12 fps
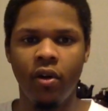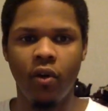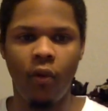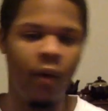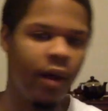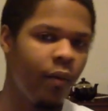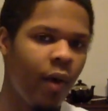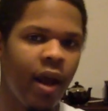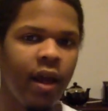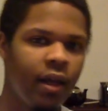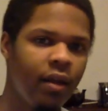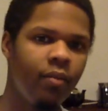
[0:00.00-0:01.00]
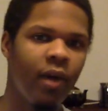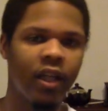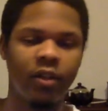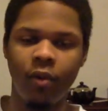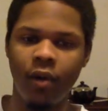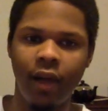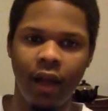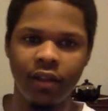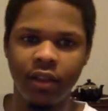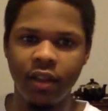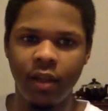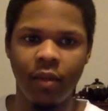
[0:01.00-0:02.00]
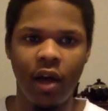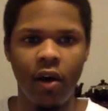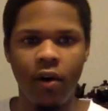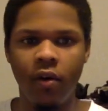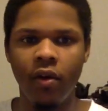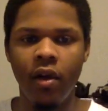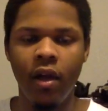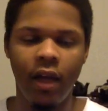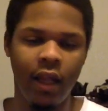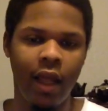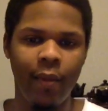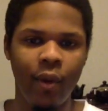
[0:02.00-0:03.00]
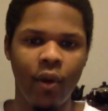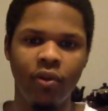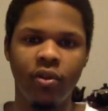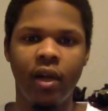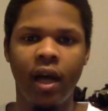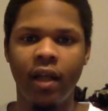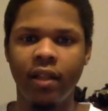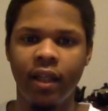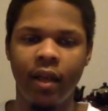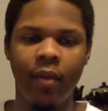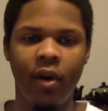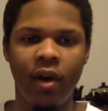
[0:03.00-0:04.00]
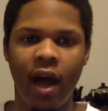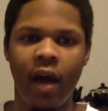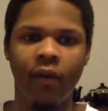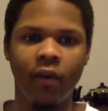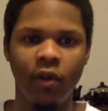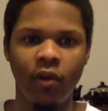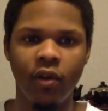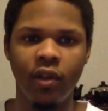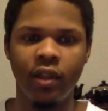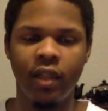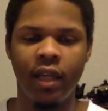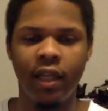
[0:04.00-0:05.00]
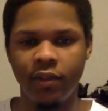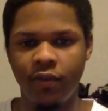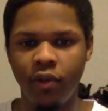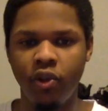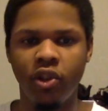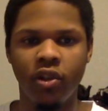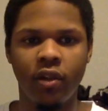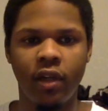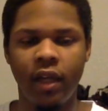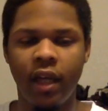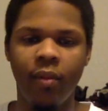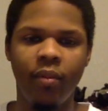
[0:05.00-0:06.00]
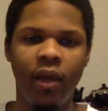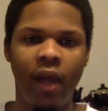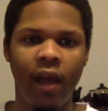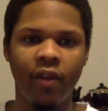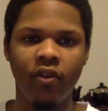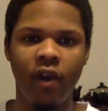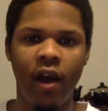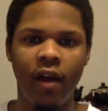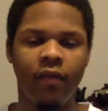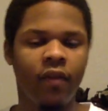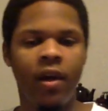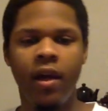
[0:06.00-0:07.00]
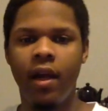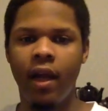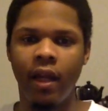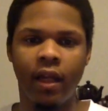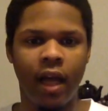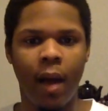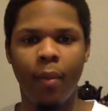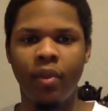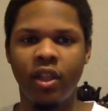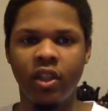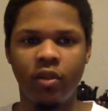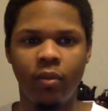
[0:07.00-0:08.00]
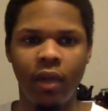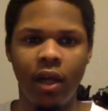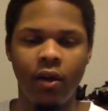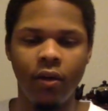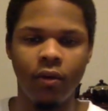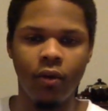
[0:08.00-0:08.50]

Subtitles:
Quinn Wade, Basketball Analysis, I'm gone. And let me know what you guys think about Kyra Lewis and his future in the NBA draft in the comment section below.